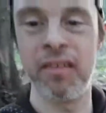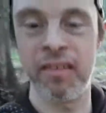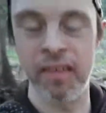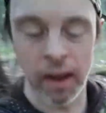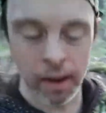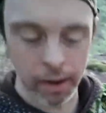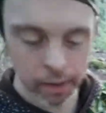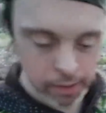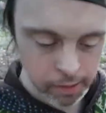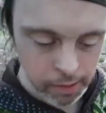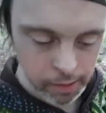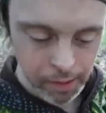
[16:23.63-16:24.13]

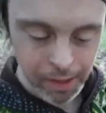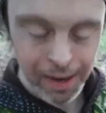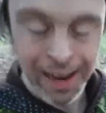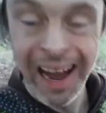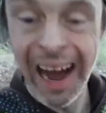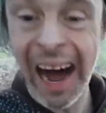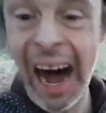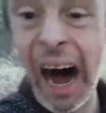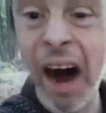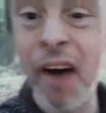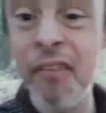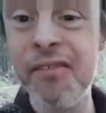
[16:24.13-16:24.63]
sun,
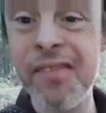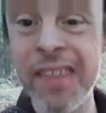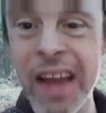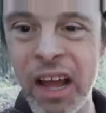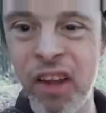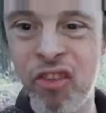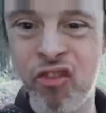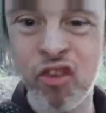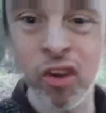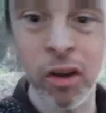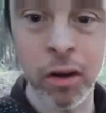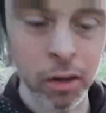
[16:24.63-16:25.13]
of
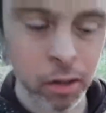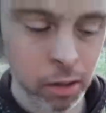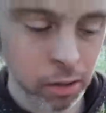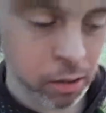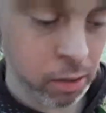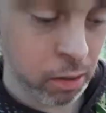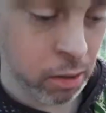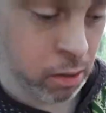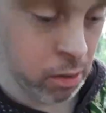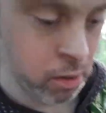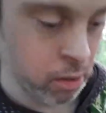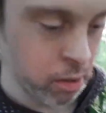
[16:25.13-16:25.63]
nature,
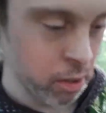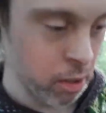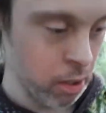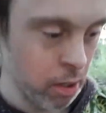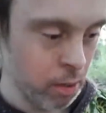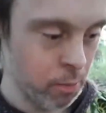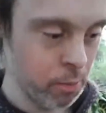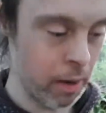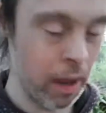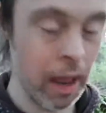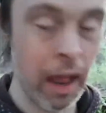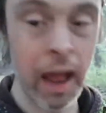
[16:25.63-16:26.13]

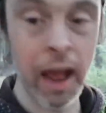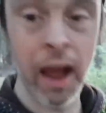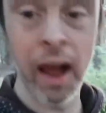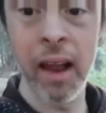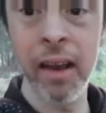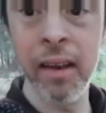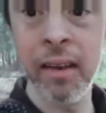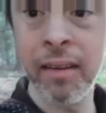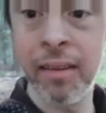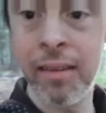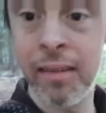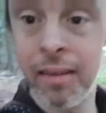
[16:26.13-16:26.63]

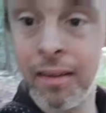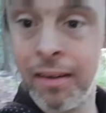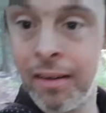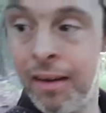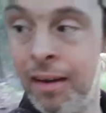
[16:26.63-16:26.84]
and,